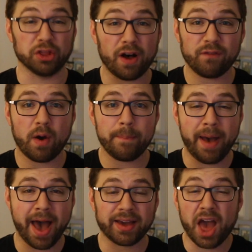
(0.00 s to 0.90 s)
Love
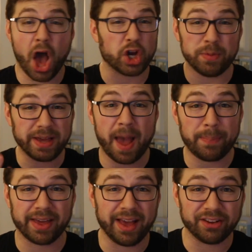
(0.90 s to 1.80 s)
Webpack. I couldn't make an
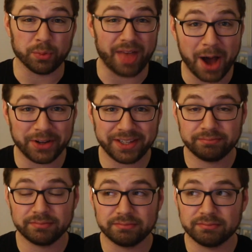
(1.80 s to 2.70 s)
application without it.